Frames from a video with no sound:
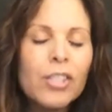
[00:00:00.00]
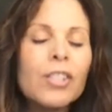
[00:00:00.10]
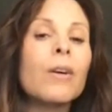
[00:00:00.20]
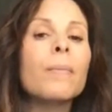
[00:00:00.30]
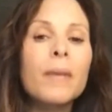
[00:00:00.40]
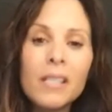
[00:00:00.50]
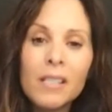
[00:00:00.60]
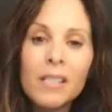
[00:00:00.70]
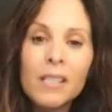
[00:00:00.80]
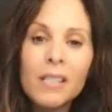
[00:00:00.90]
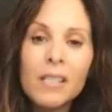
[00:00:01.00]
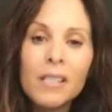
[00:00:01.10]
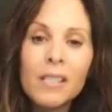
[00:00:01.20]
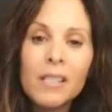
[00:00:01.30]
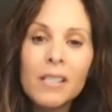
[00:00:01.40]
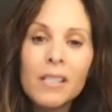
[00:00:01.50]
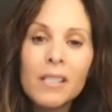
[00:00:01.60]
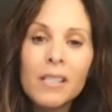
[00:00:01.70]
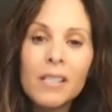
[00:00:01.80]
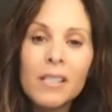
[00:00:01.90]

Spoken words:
therapist / energy work.